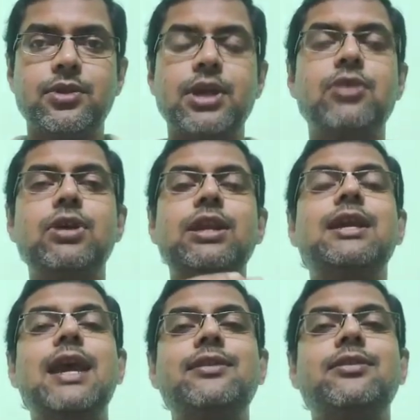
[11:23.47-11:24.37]
You will
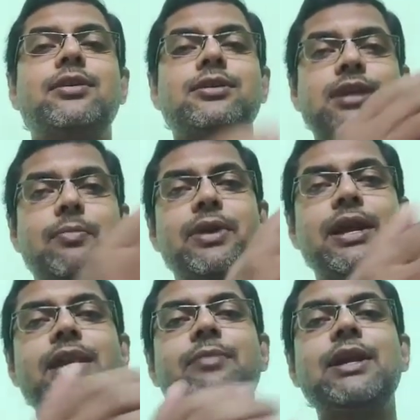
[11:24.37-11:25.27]
get some
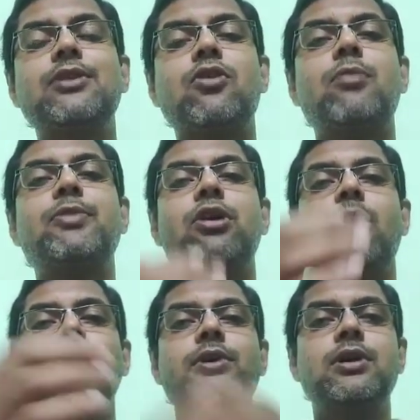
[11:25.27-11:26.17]
ready-made copy of